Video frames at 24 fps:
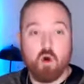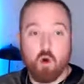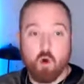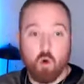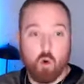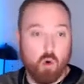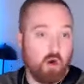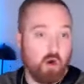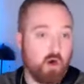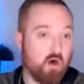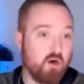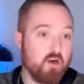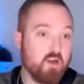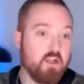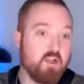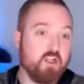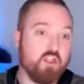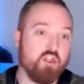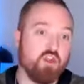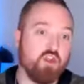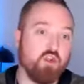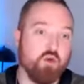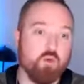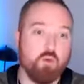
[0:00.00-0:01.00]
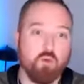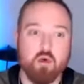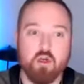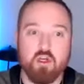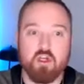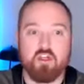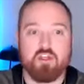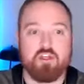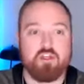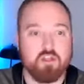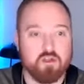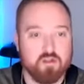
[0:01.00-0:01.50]
Or you
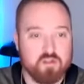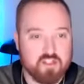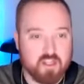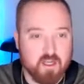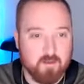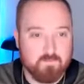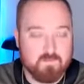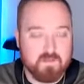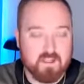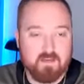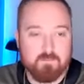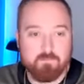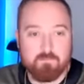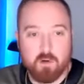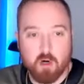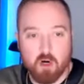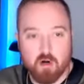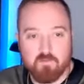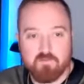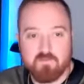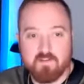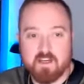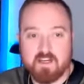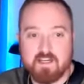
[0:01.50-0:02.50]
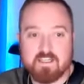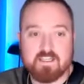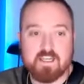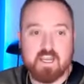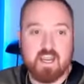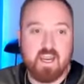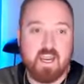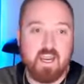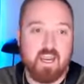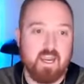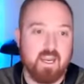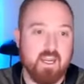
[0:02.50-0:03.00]
would do something perfect
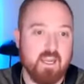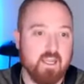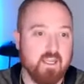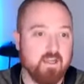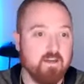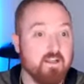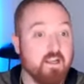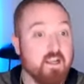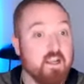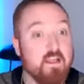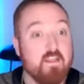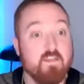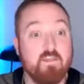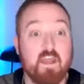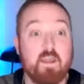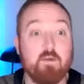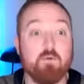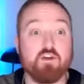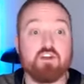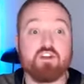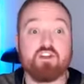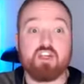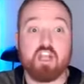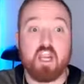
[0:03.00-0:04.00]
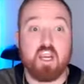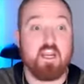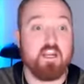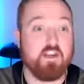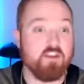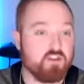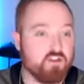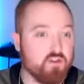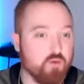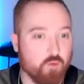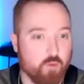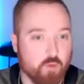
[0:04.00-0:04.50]
and they would
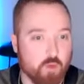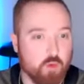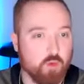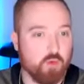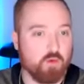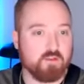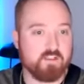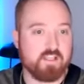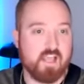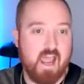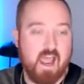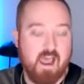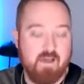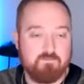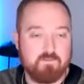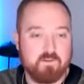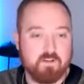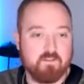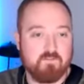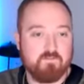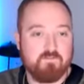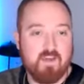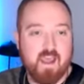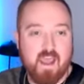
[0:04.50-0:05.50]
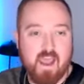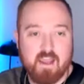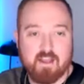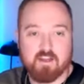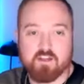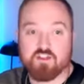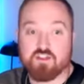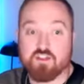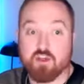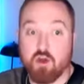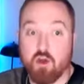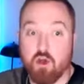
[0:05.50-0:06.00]
change the rules after the fact.
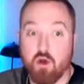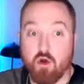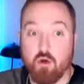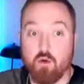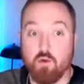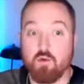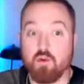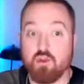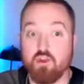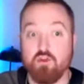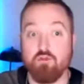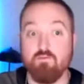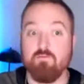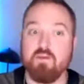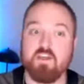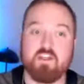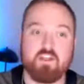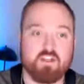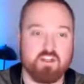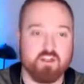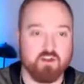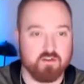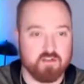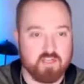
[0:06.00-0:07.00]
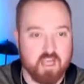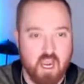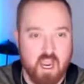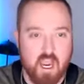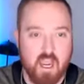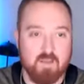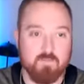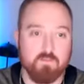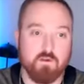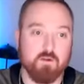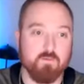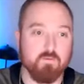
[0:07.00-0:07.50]
So you missed your
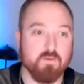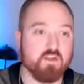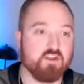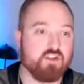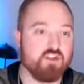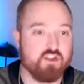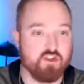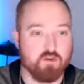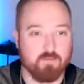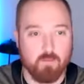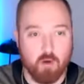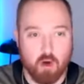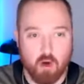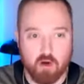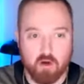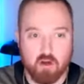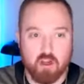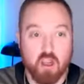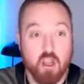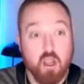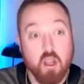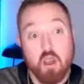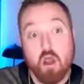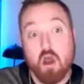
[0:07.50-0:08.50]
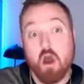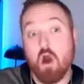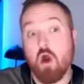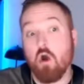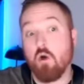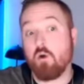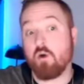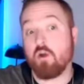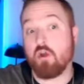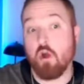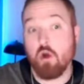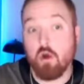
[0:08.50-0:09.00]
time, you missed your mark.
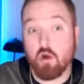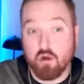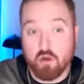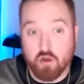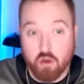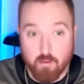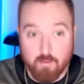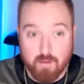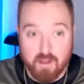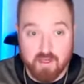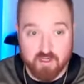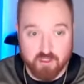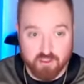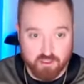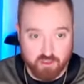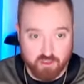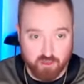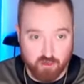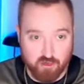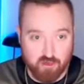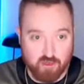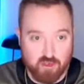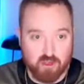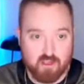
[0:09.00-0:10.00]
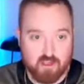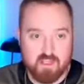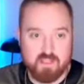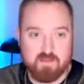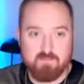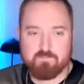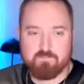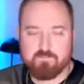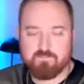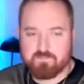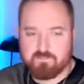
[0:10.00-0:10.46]
Oh, go, go make a sugar cookie.